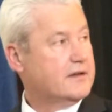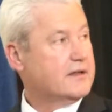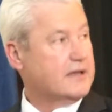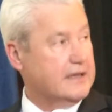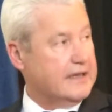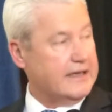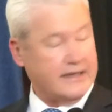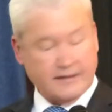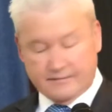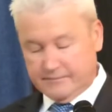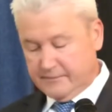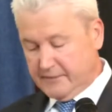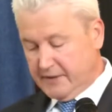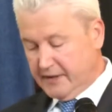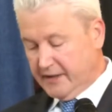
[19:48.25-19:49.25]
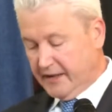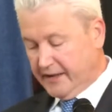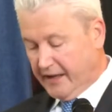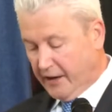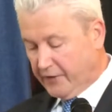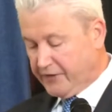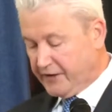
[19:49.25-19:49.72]
clean, and
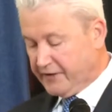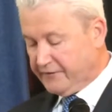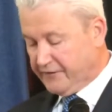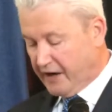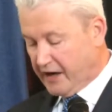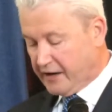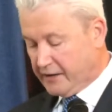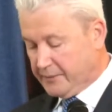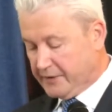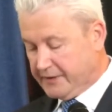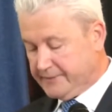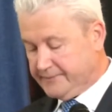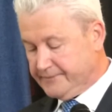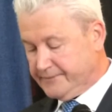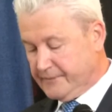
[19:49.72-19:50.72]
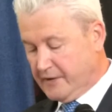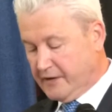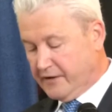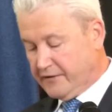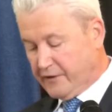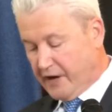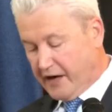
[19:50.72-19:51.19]
healthy environment
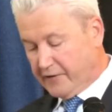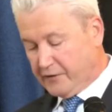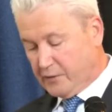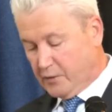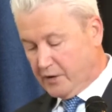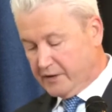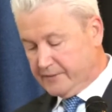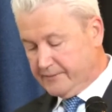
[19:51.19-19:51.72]
for everyone.